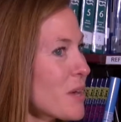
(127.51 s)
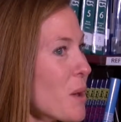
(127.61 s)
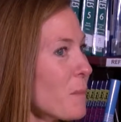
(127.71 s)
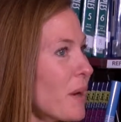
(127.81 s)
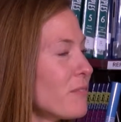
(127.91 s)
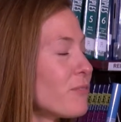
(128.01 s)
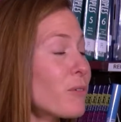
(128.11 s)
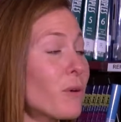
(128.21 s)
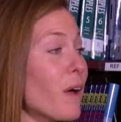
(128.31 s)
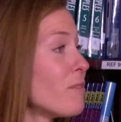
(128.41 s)
Yeah. But I,
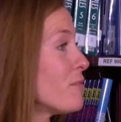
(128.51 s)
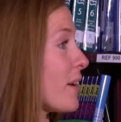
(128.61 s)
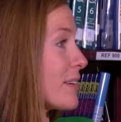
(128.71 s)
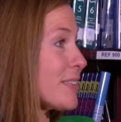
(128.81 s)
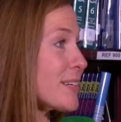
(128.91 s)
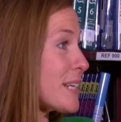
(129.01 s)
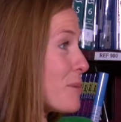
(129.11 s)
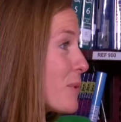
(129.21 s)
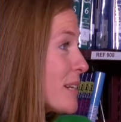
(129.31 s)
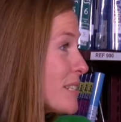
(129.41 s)
for a very long
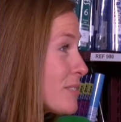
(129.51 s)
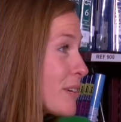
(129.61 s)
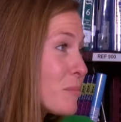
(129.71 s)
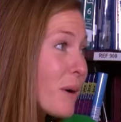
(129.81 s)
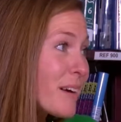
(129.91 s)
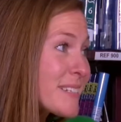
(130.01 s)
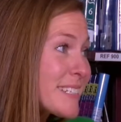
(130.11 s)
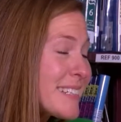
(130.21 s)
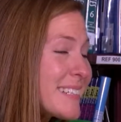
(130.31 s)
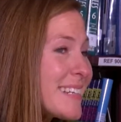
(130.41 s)
time, wanted to run
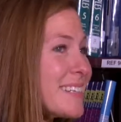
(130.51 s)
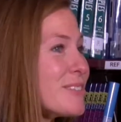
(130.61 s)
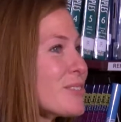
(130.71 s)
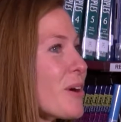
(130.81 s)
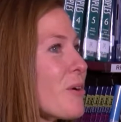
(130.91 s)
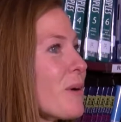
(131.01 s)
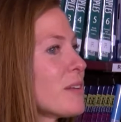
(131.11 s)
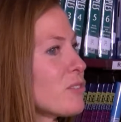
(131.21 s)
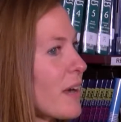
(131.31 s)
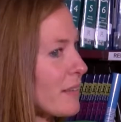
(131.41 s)
Boston, and so I
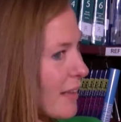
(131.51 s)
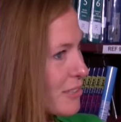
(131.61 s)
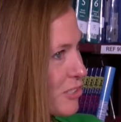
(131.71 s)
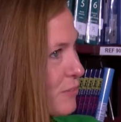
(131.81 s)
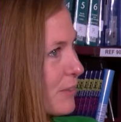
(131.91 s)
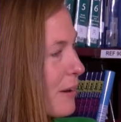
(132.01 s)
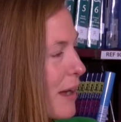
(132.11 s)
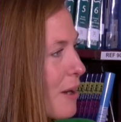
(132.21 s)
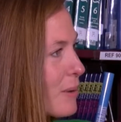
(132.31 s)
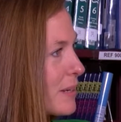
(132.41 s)
tried last year to figure out
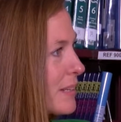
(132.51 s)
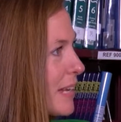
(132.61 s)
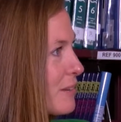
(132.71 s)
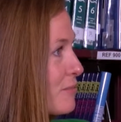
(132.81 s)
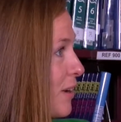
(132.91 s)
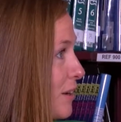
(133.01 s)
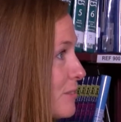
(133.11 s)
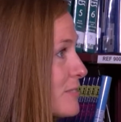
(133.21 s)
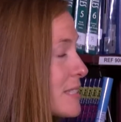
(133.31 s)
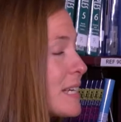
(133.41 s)
how I could get
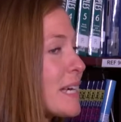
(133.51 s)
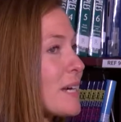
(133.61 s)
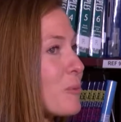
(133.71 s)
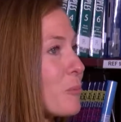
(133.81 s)
involved. Yeah.